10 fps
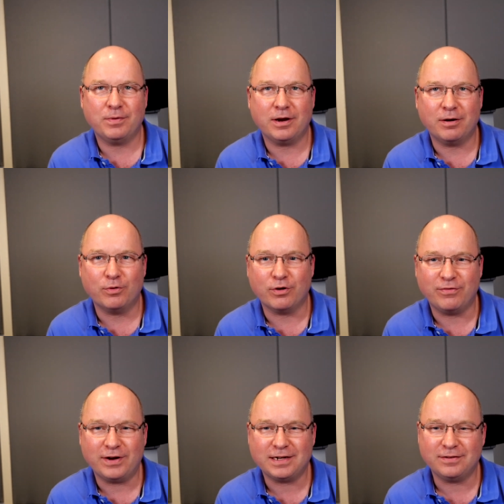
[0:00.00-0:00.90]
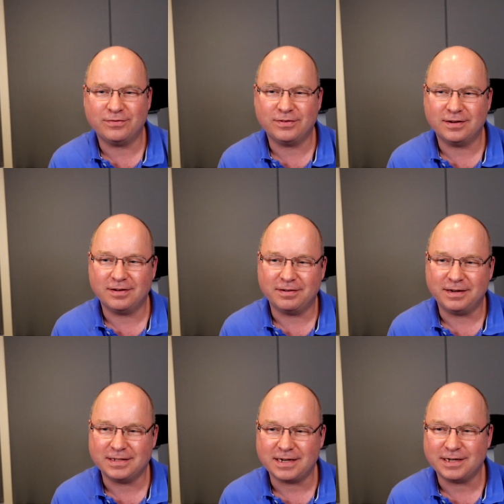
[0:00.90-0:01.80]
we are a more effective uh,
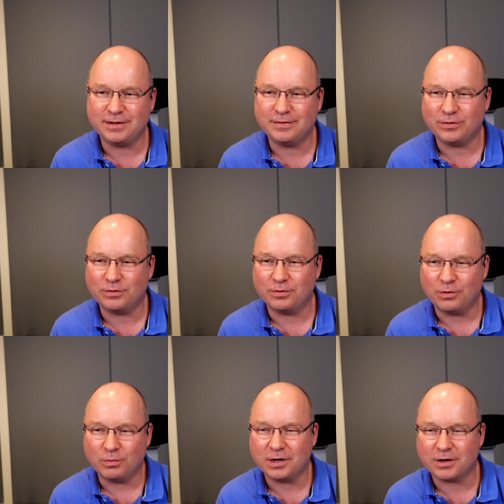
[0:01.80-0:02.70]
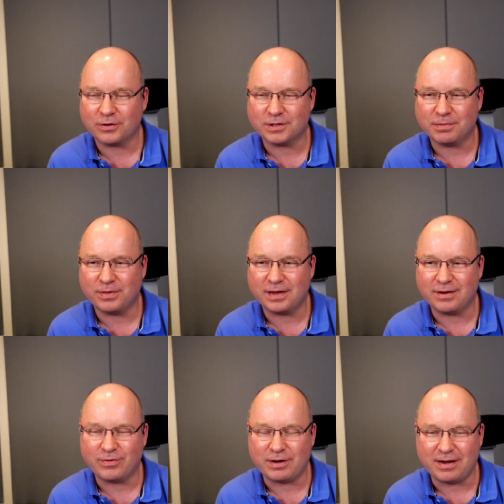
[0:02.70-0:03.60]
executive or, or worker or
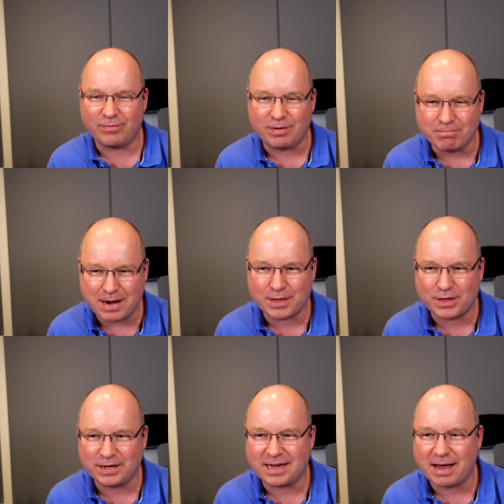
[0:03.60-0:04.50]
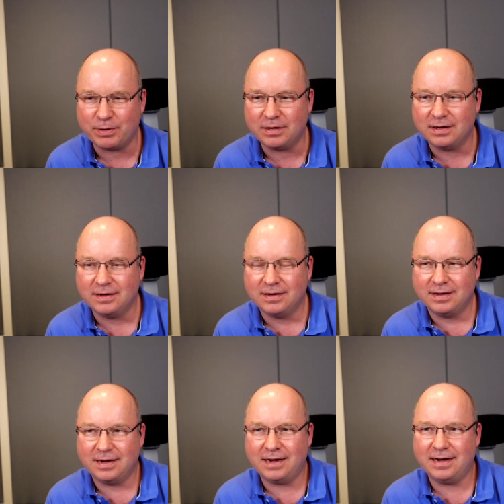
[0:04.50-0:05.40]
something if we if we make things happen.
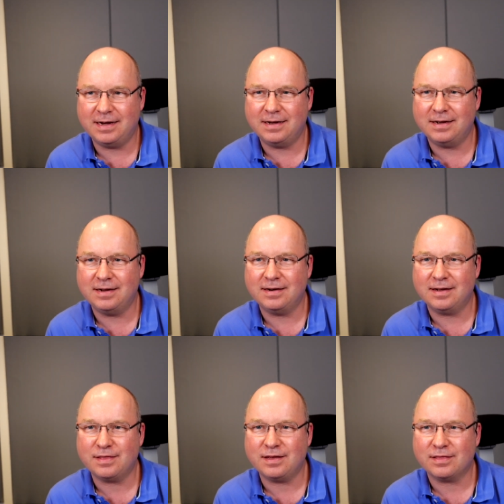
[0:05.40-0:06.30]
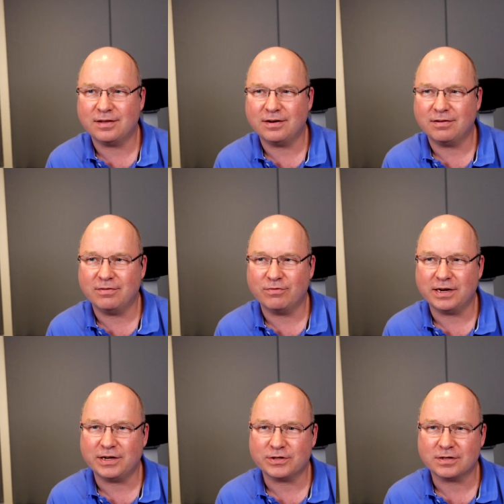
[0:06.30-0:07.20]
And I think that
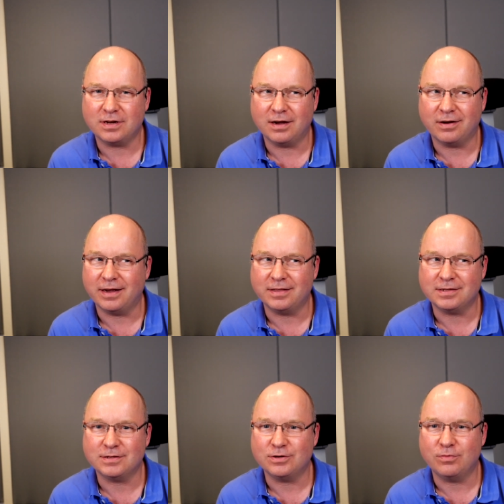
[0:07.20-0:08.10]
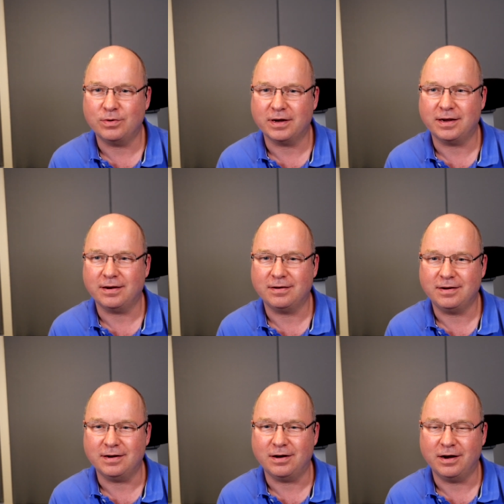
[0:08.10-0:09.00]
really just like, okay, this is not working.
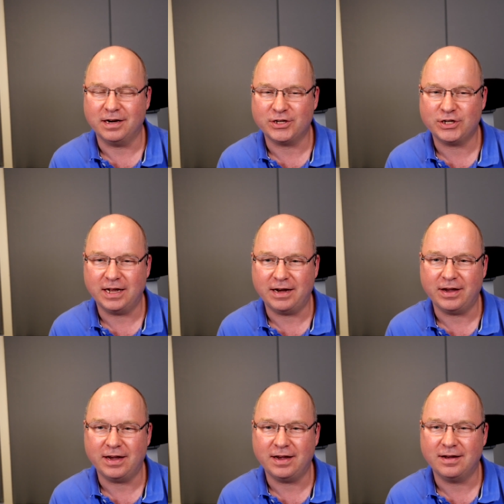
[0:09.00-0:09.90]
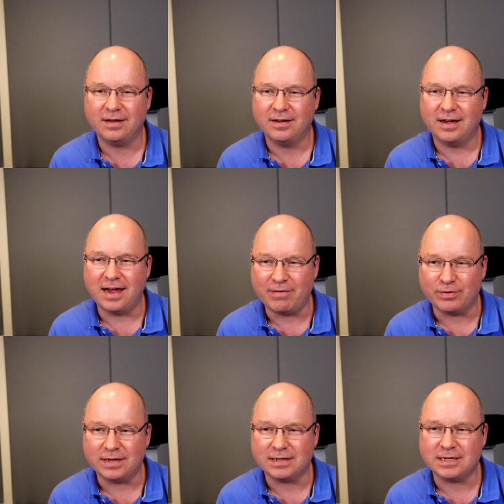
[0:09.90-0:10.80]
You know, I'm going to chill out here.
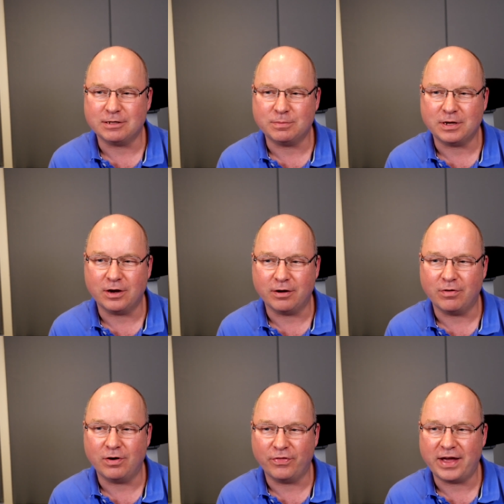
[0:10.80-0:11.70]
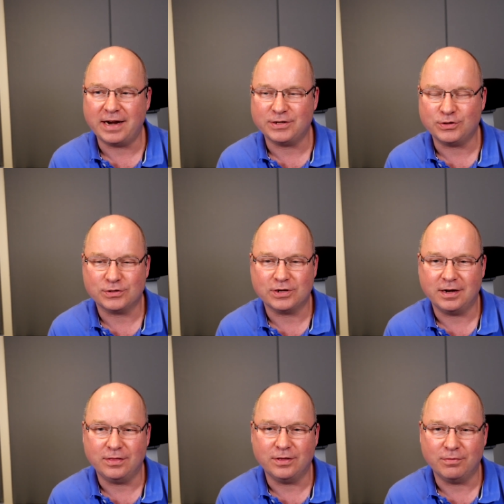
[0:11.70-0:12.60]
Everything seems to be going wrong. That is your
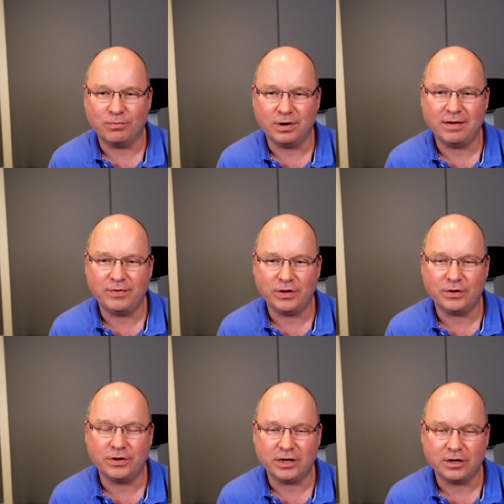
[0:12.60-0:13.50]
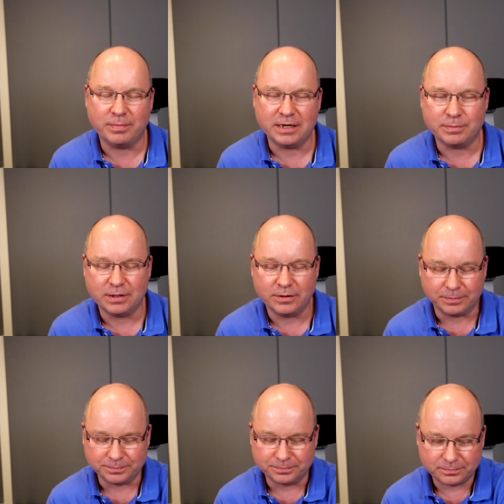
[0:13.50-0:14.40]
sign that whatever you're doing, you're not meant to be
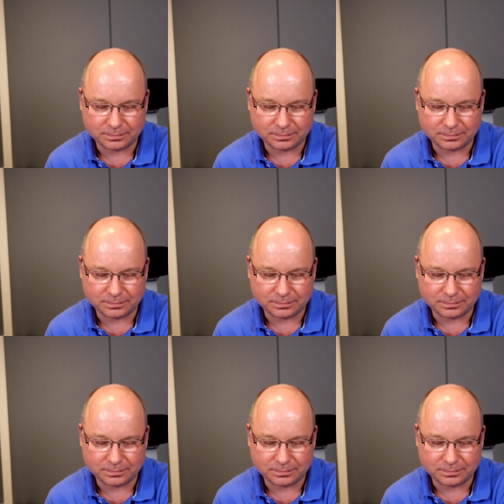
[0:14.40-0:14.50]
doing.